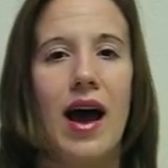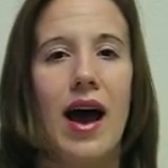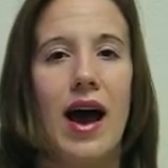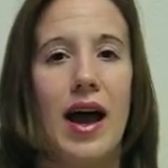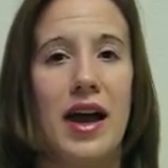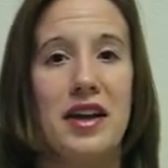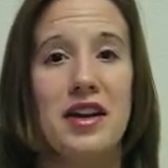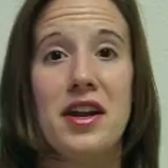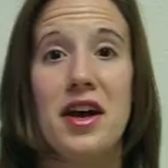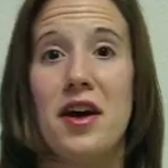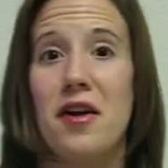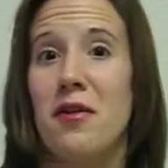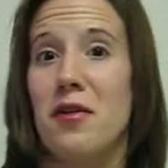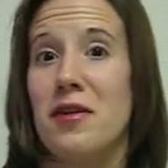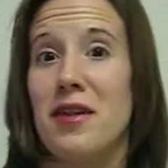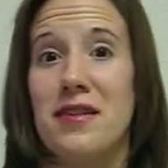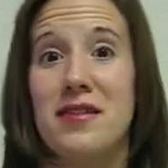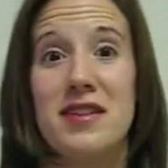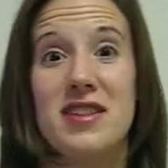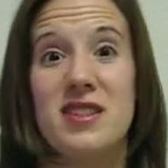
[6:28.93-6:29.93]
I know
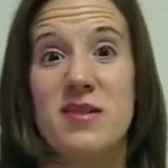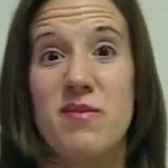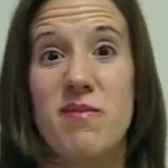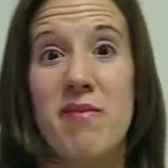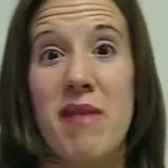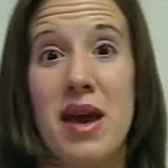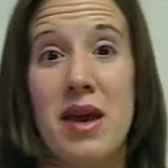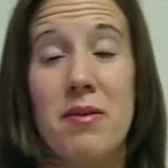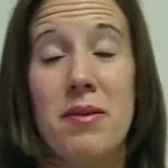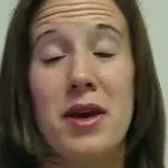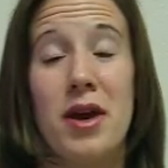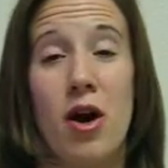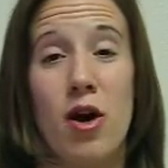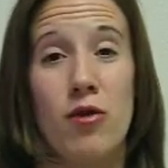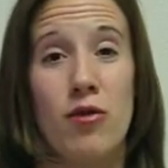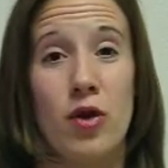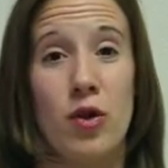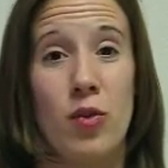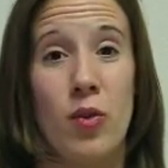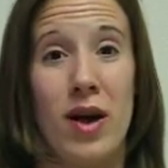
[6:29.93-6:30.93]
that this may be
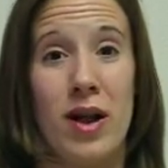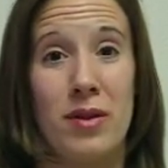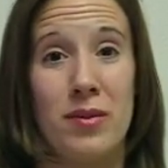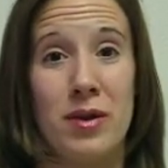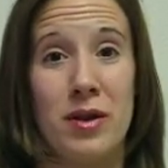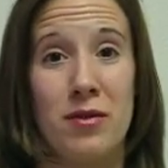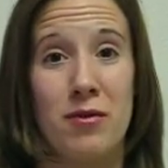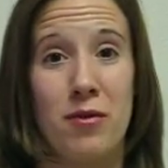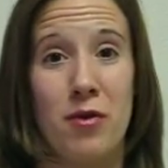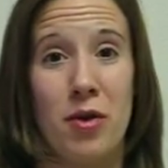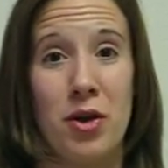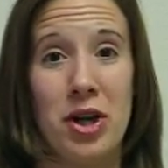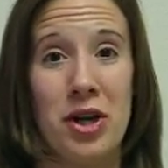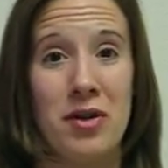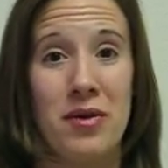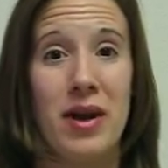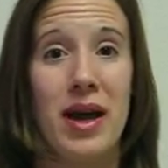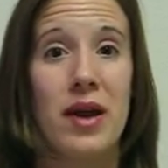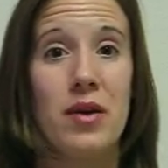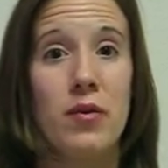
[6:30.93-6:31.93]
overwhelming for
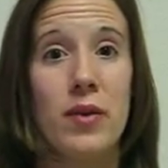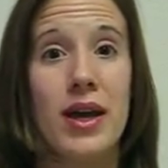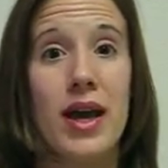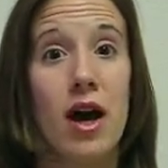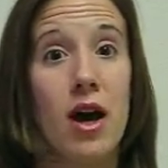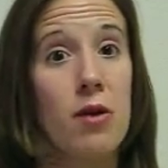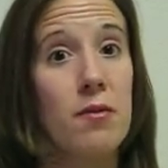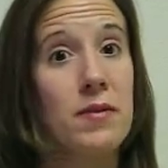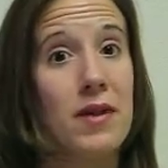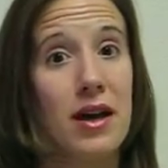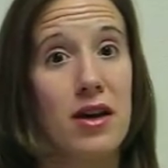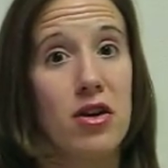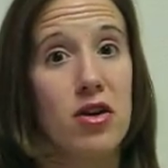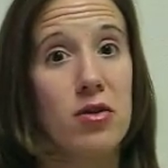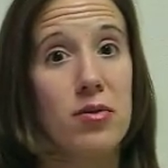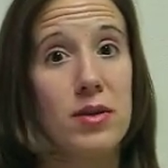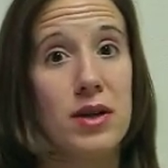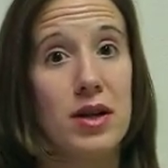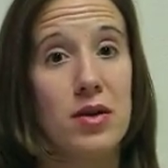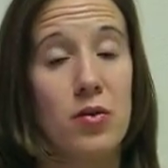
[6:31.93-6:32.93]
you, and we hope that
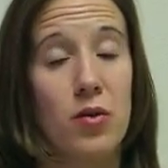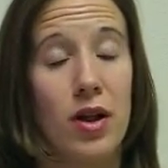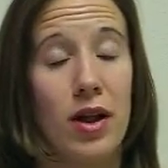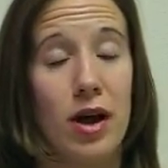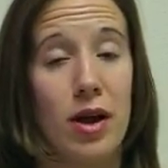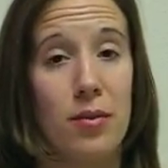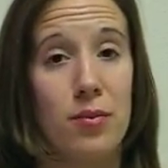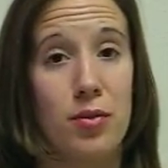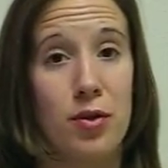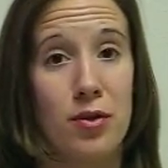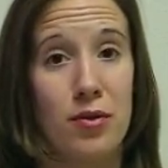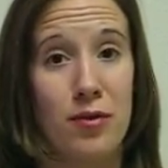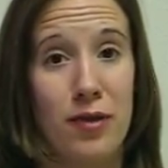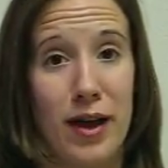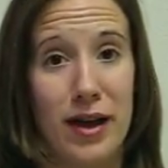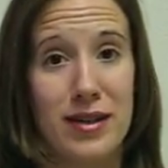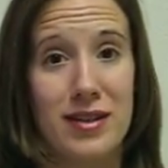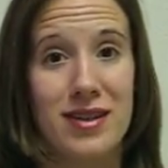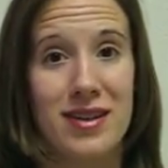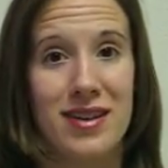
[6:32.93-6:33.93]
coumadin will help
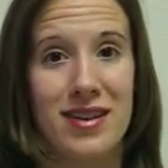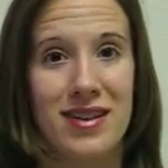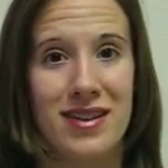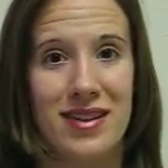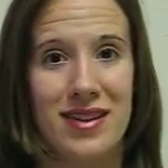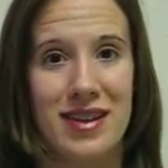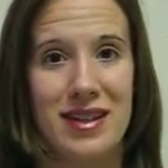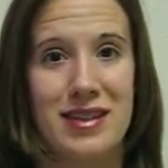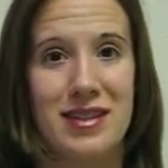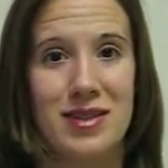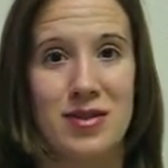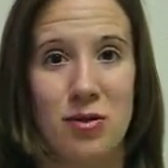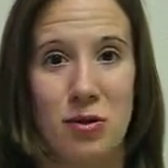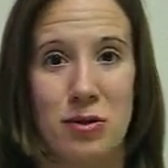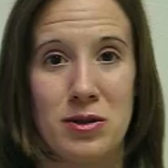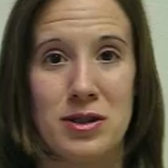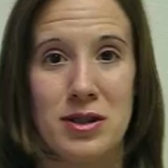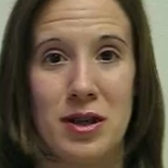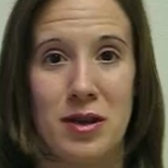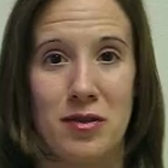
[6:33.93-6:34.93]
prevent these
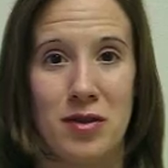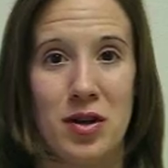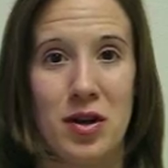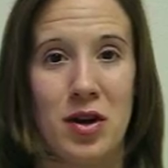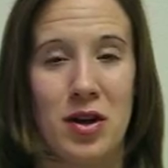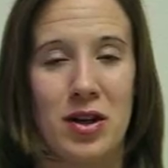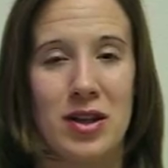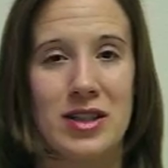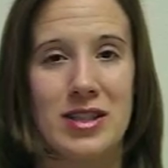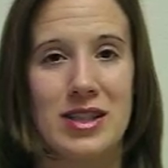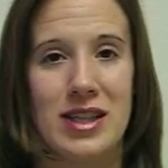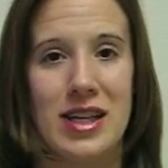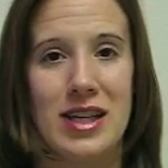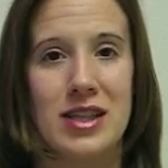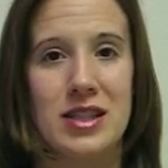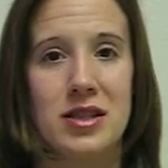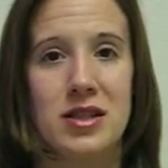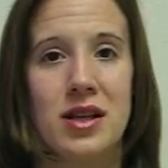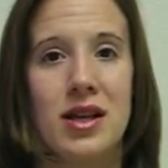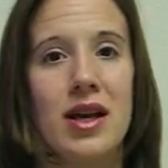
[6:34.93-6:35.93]
sorts of
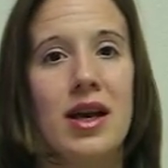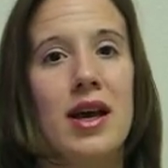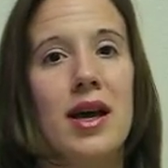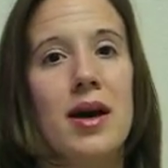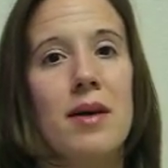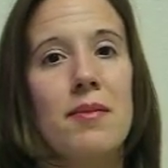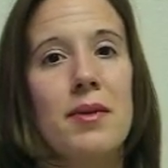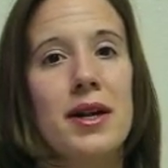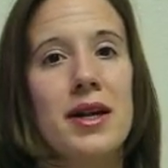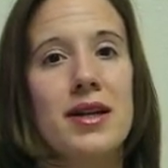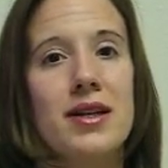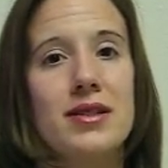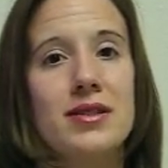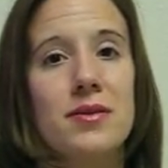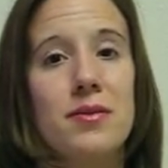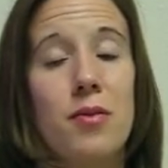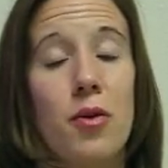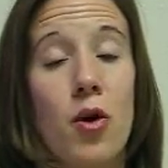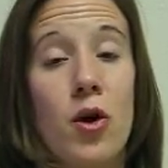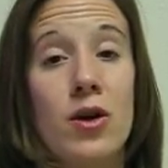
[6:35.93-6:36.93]
occurrences. But it is
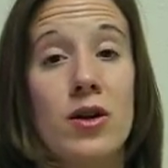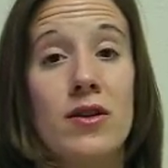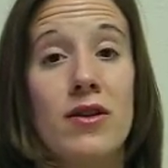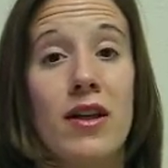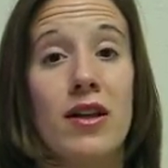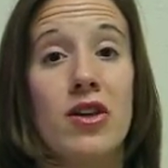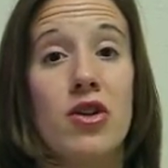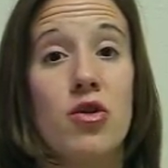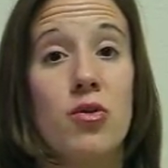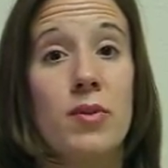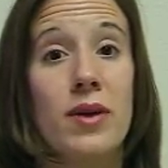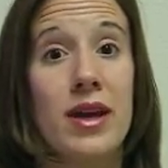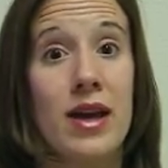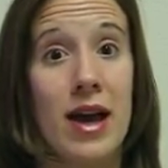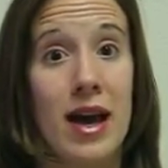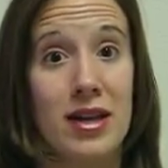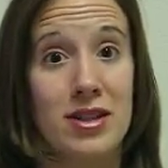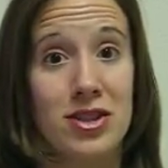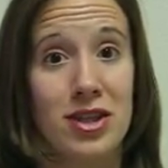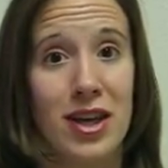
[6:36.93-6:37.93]
important that you be
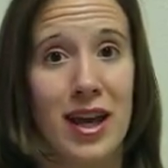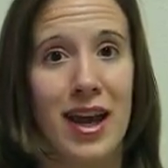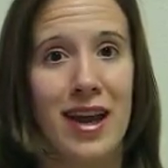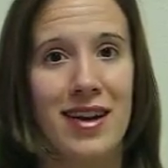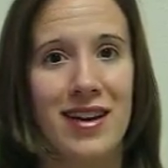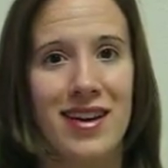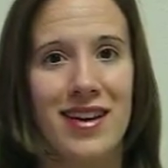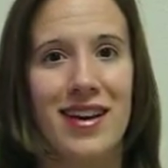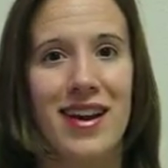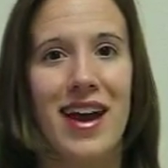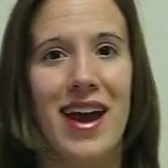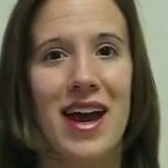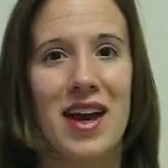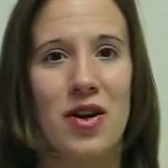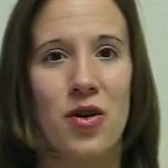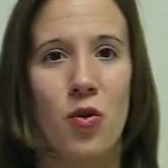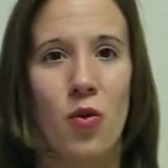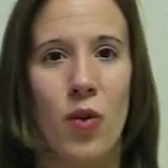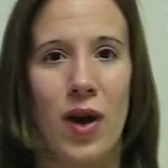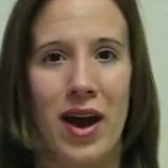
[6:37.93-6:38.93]
educated and
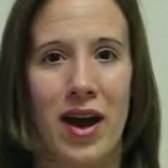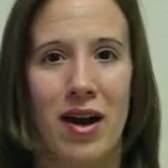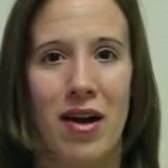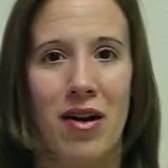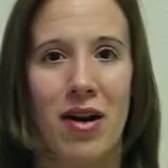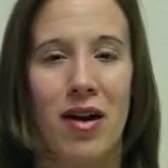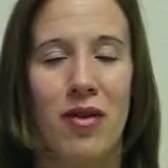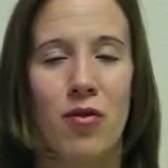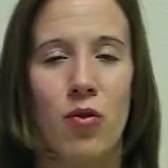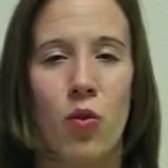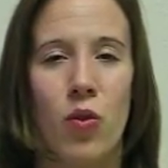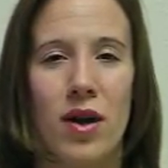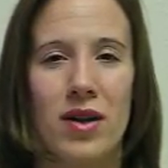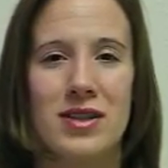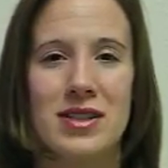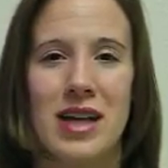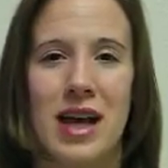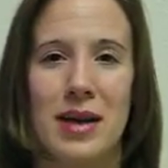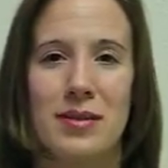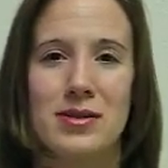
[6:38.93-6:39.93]
aware of
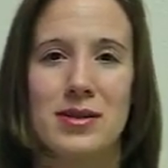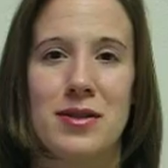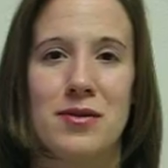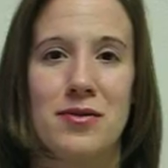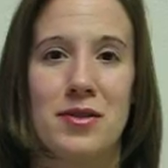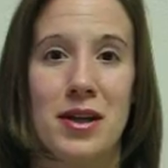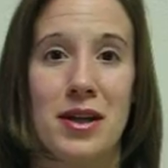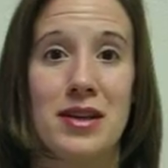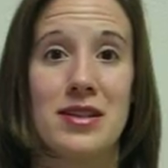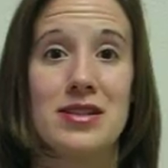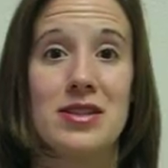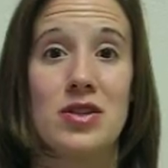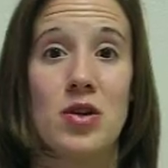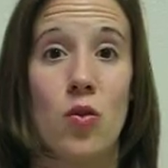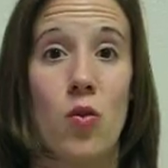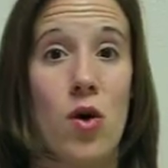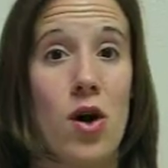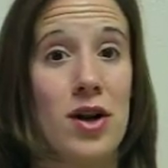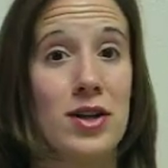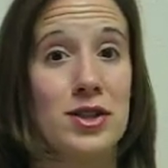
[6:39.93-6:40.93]
what types of things to
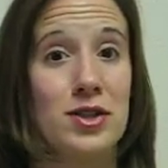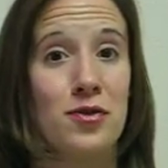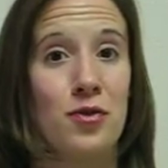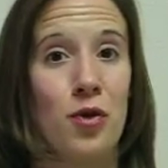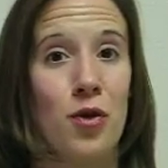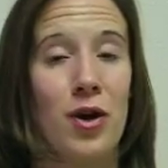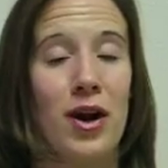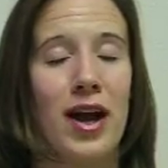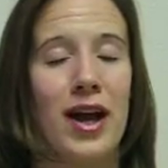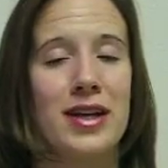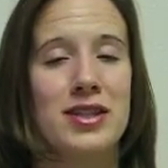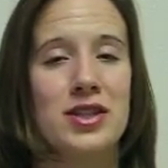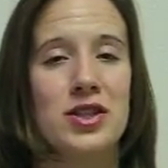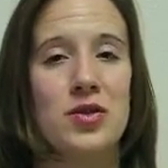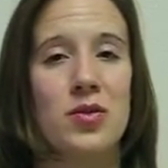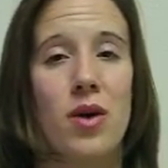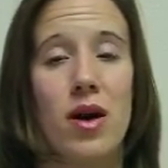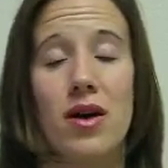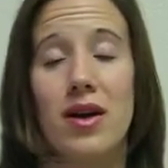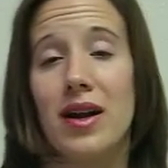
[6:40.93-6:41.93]
watch for, as
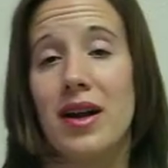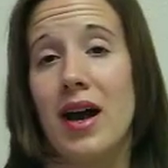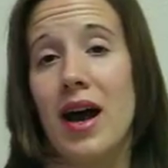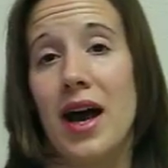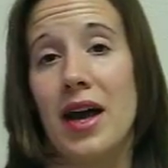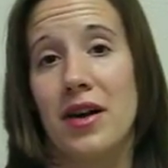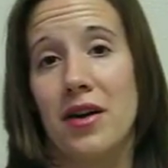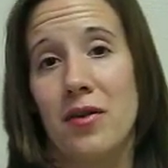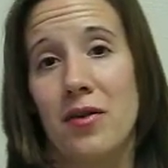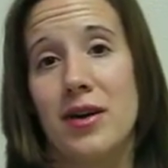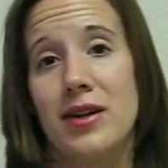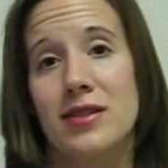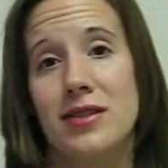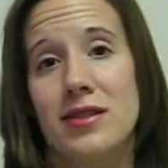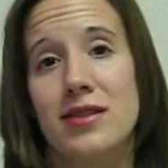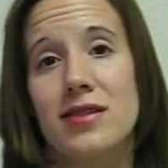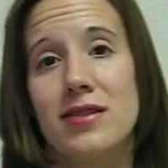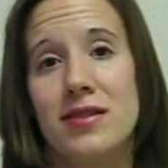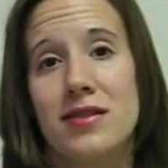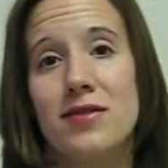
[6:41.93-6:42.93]
you are at higher risk
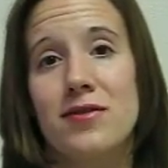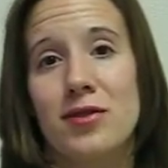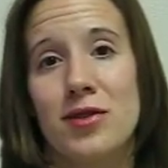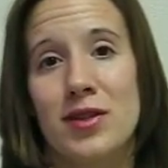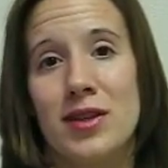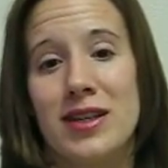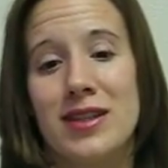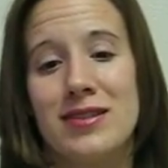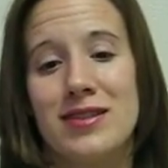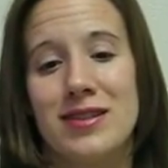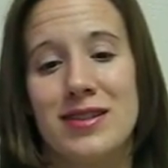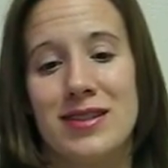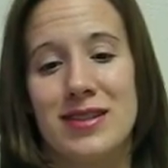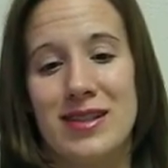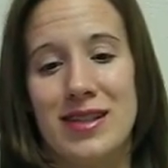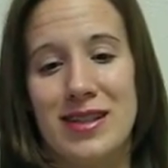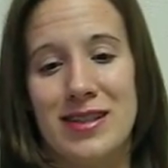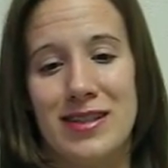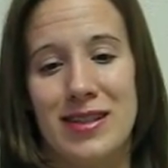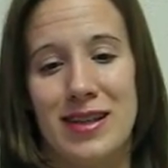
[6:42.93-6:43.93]
for these
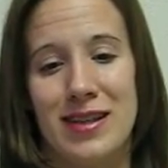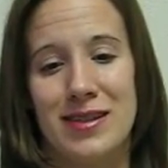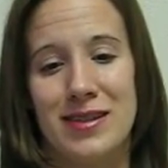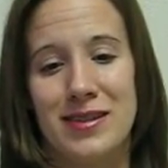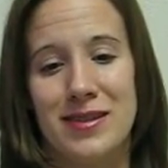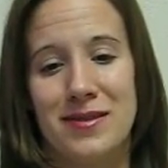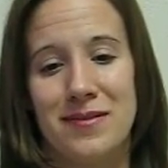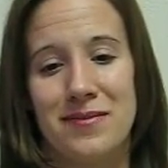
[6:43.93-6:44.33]
diseases.